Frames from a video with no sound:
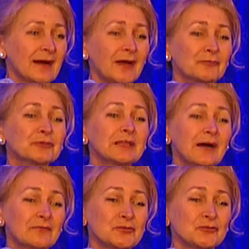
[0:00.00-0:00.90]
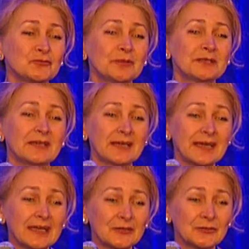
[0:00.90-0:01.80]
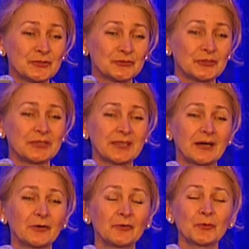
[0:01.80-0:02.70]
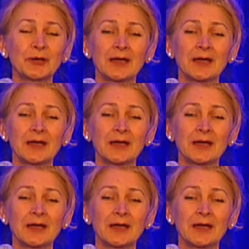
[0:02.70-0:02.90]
I would love to, but I cannot do it now.